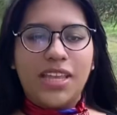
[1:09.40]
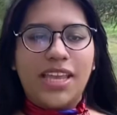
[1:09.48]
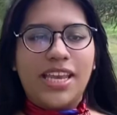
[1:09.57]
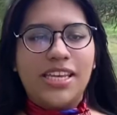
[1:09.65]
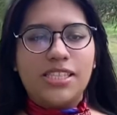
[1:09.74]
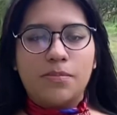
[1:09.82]

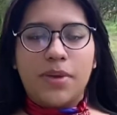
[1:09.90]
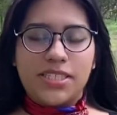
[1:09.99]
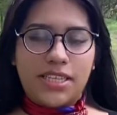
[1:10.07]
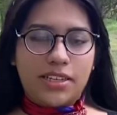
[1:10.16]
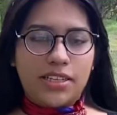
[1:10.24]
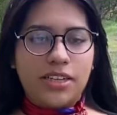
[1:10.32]
It's
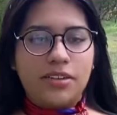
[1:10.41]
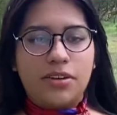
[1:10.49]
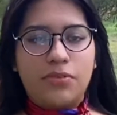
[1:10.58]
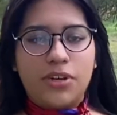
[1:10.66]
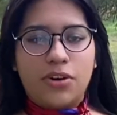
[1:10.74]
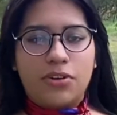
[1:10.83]
basically
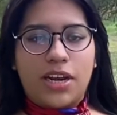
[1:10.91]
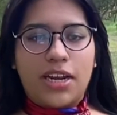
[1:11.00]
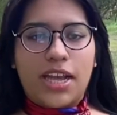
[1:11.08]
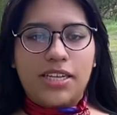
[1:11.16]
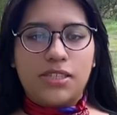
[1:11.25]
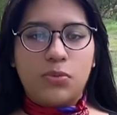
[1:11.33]

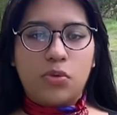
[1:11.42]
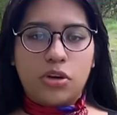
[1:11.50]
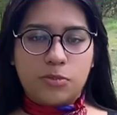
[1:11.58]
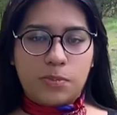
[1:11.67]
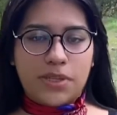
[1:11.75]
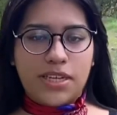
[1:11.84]
reorganize the
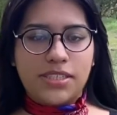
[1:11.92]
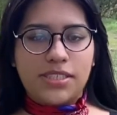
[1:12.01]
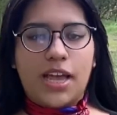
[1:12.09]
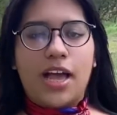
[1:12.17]
workplace